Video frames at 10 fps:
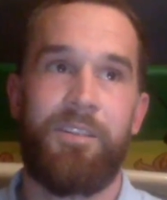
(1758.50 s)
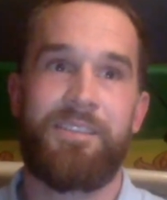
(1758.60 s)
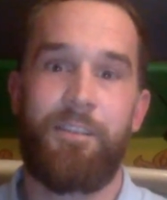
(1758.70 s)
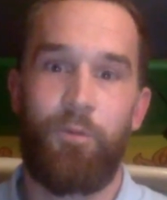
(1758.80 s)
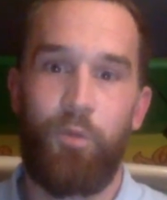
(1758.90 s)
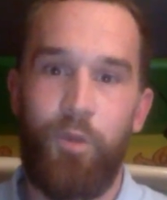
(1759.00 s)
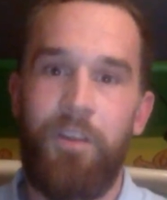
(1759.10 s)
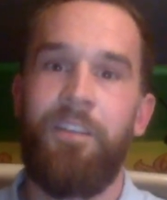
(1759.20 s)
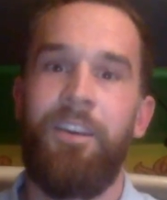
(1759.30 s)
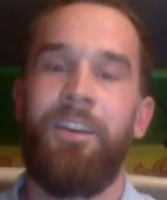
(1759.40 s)
It was
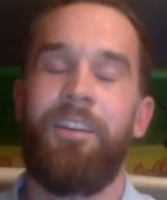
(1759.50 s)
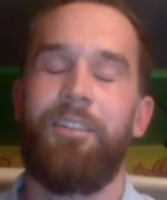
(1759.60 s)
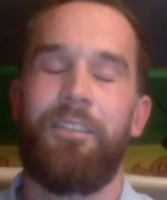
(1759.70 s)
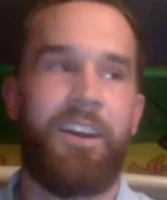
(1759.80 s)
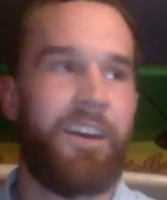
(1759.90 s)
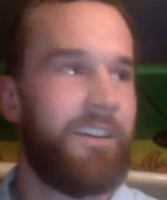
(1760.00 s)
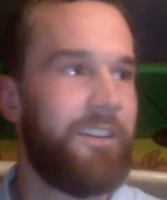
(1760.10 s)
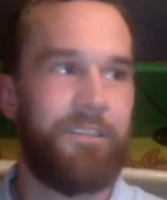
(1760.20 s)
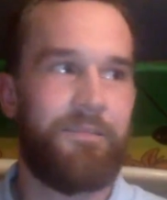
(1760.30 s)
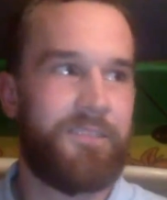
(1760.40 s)
a really
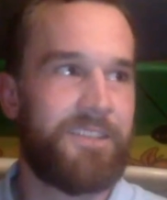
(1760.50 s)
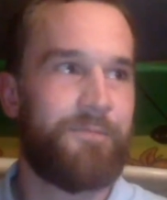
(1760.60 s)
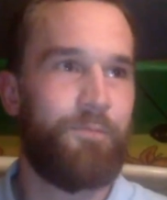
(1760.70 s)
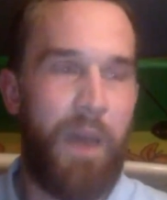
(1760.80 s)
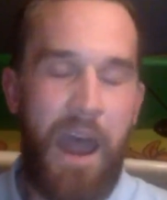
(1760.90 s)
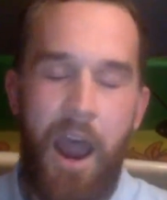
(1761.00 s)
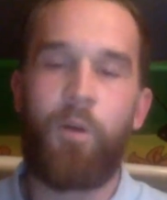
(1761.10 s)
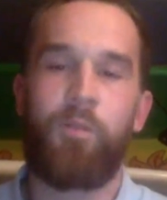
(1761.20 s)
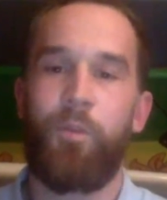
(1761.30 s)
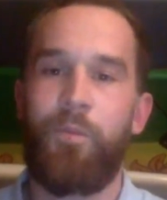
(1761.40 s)
like just
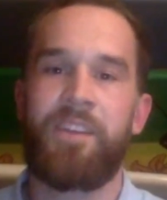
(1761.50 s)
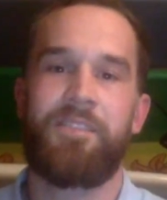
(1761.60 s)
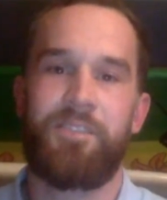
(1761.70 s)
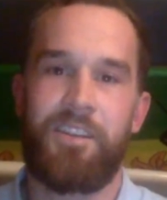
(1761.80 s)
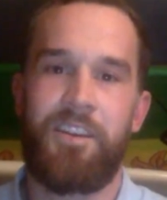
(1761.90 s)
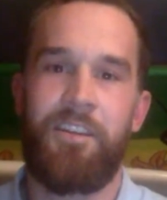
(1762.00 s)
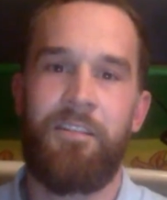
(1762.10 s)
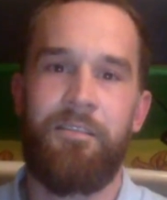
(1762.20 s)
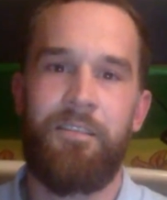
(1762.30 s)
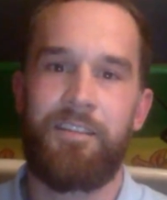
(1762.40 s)
powerful message to
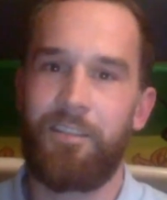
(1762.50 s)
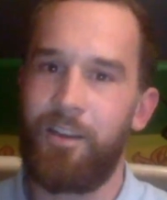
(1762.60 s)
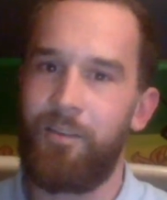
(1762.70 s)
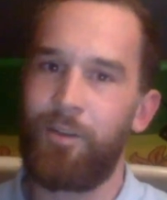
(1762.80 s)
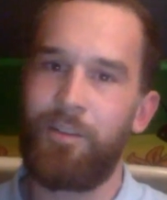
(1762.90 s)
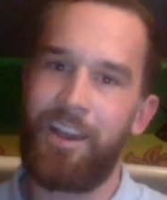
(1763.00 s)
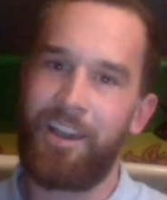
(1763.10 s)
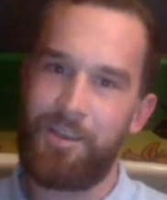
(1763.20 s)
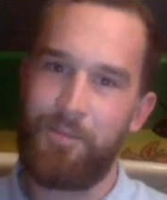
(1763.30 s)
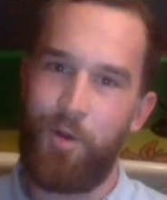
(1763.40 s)
hear, and delivered
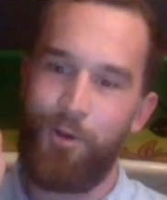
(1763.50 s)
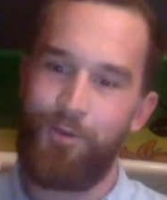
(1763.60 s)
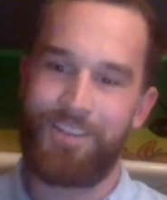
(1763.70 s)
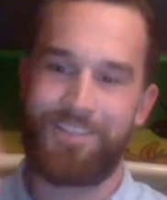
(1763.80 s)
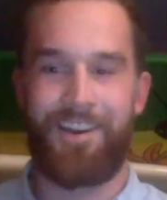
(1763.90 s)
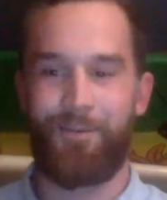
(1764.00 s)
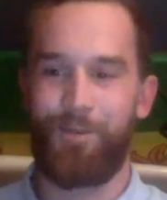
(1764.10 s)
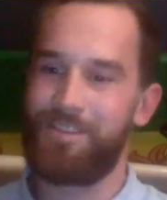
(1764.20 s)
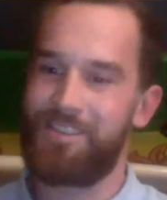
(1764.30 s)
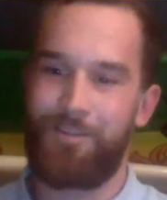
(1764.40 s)
like at the perfect time.
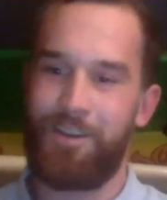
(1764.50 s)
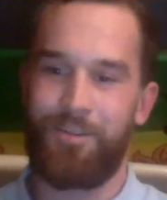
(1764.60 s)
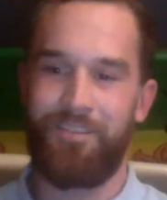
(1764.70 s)
It was incredible.